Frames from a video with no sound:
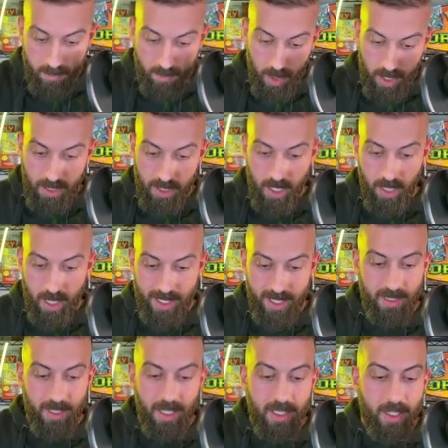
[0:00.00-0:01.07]
Put it in the
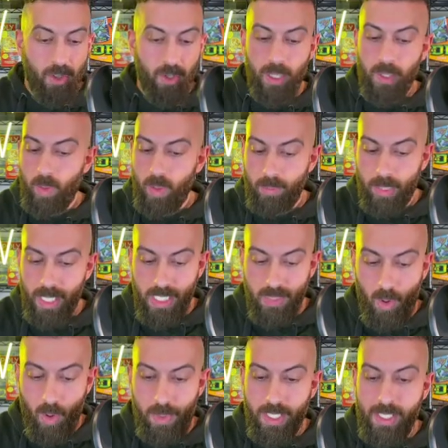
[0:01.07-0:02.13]
collection. Another good one. Blaine's
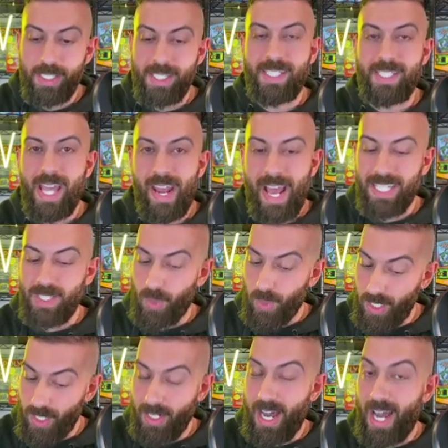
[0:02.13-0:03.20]
Vulpix. This set has
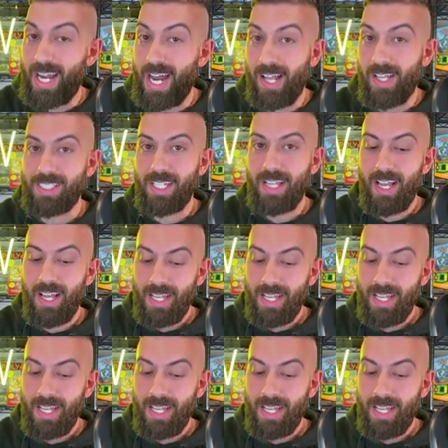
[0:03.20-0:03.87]
really good non-hollas.